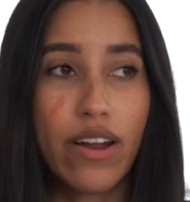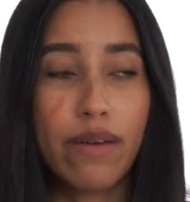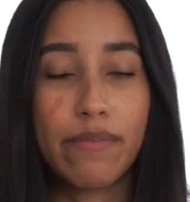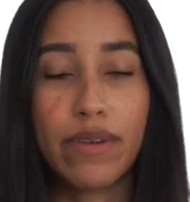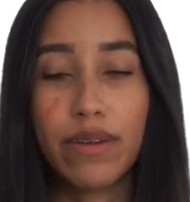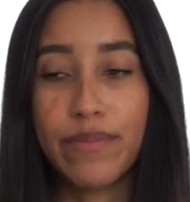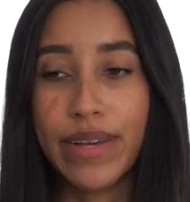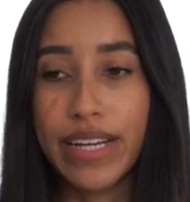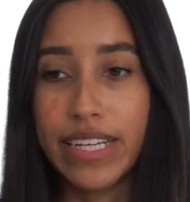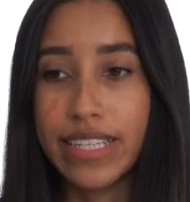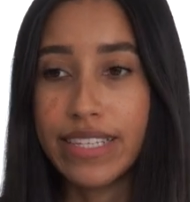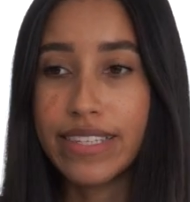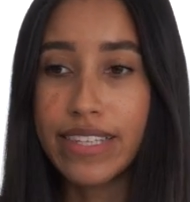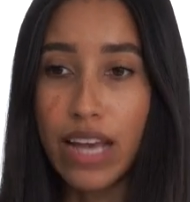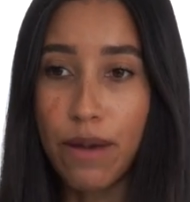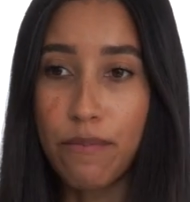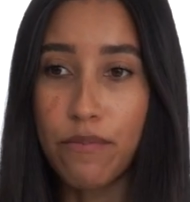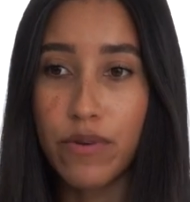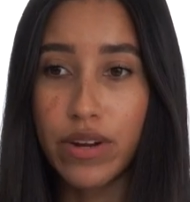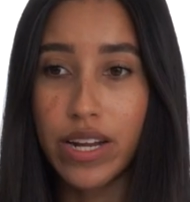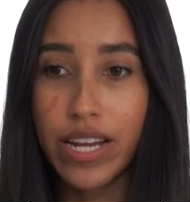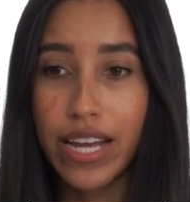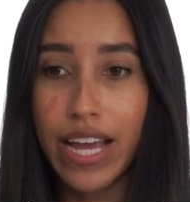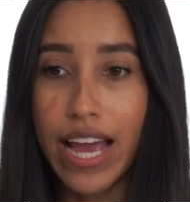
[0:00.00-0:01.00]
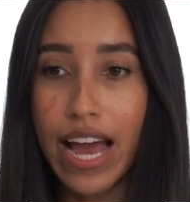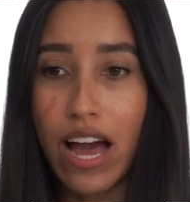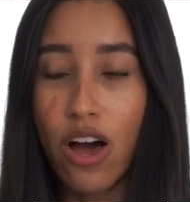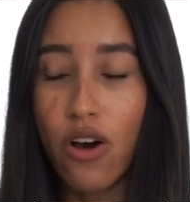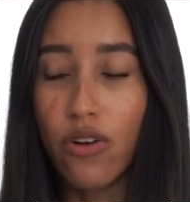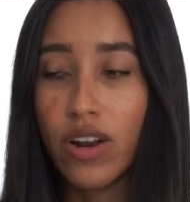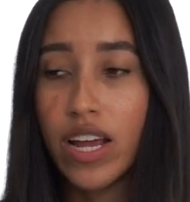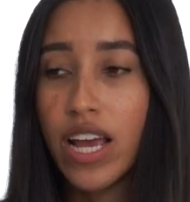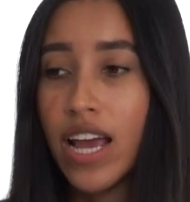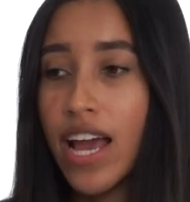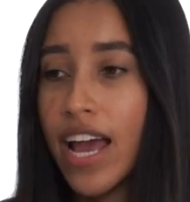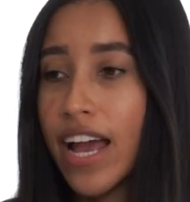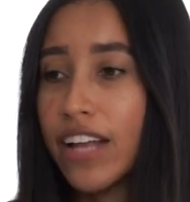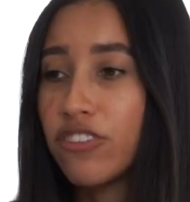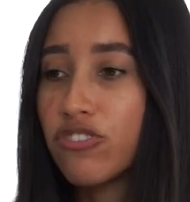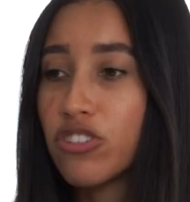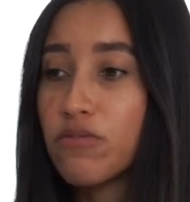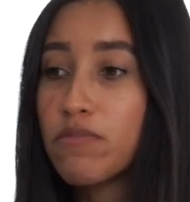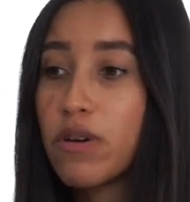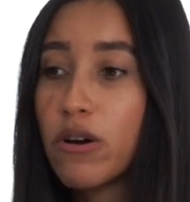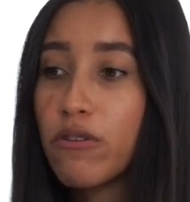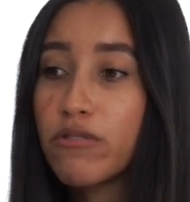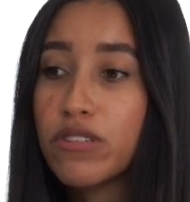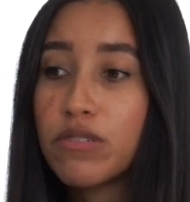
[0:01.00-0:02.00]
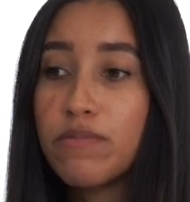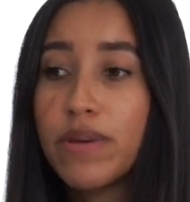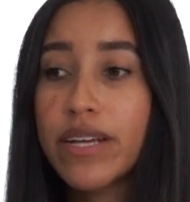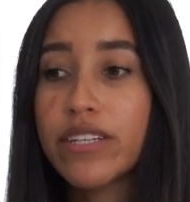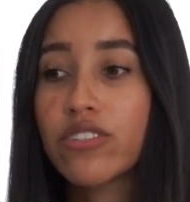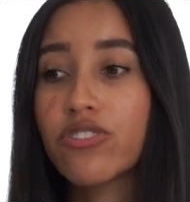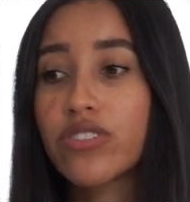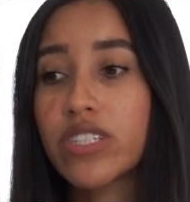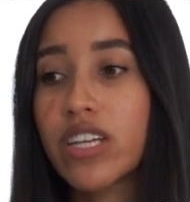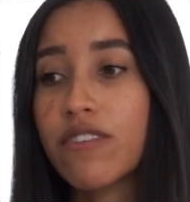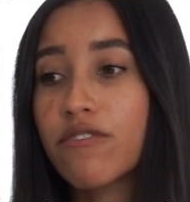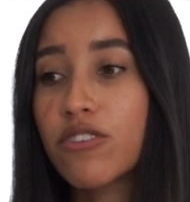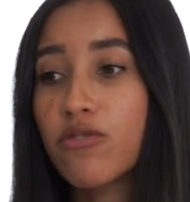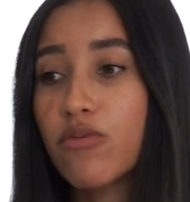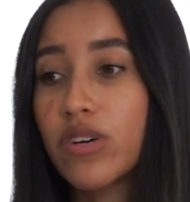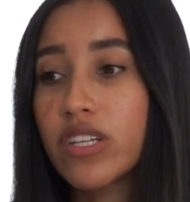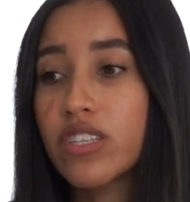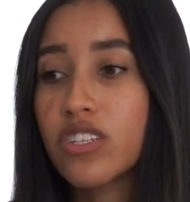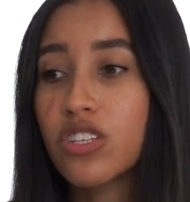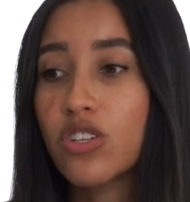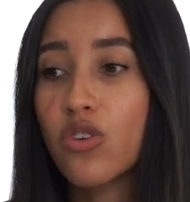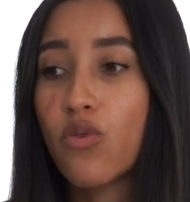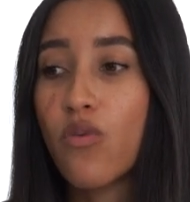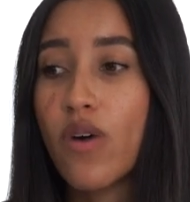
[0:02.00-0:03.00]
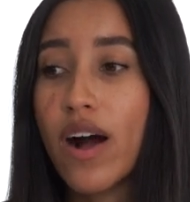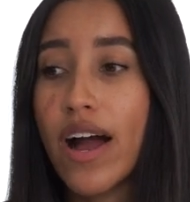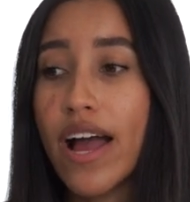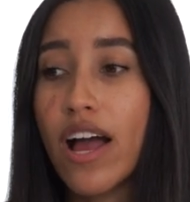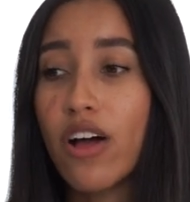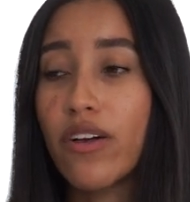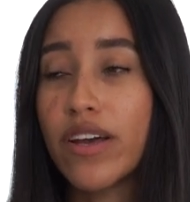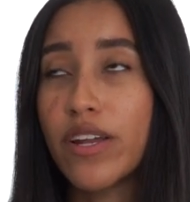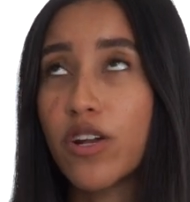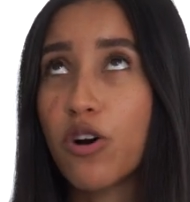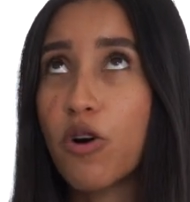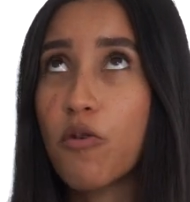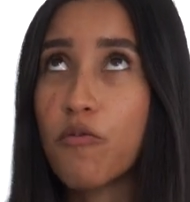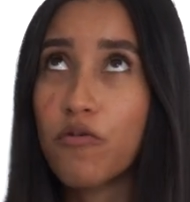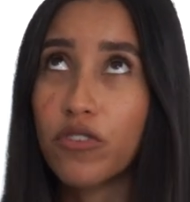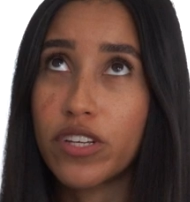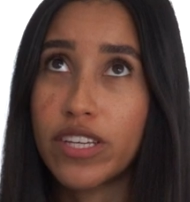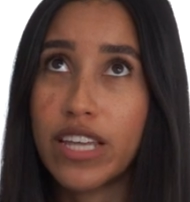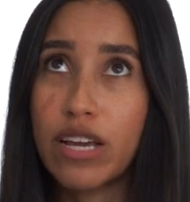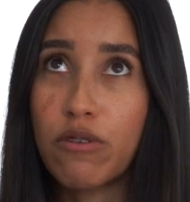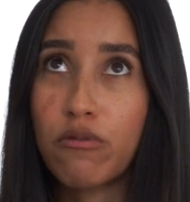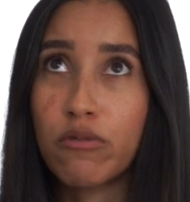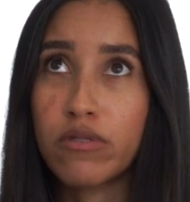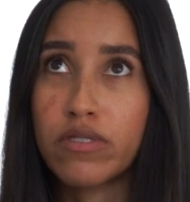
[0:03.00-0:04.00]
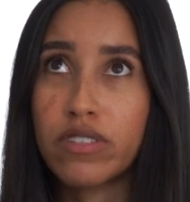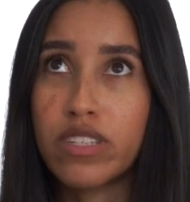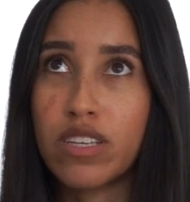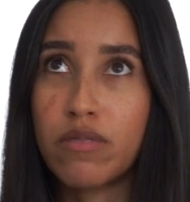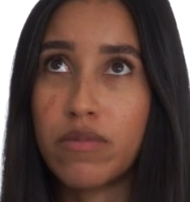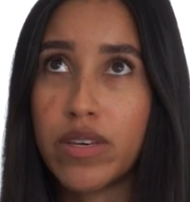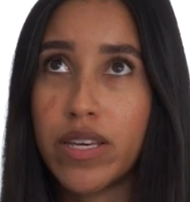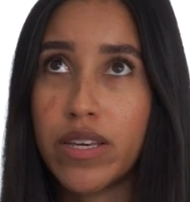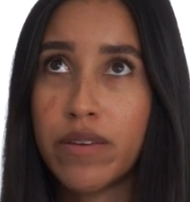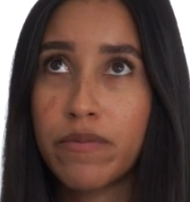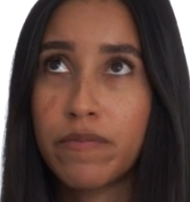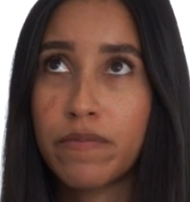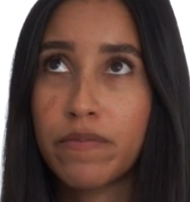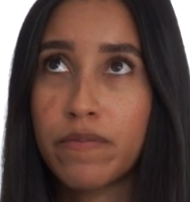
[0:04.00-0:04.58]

I'm going to make a separate account and just post pictures every once in a while, and hopefully they won't see me.